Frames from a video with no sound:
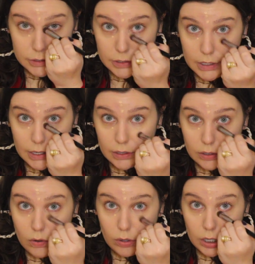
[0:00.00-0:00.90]
the inner
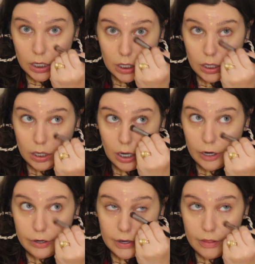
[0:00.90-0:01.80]
corner
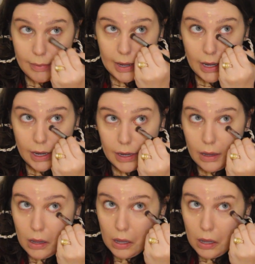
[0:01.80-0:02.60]
underneath my eye.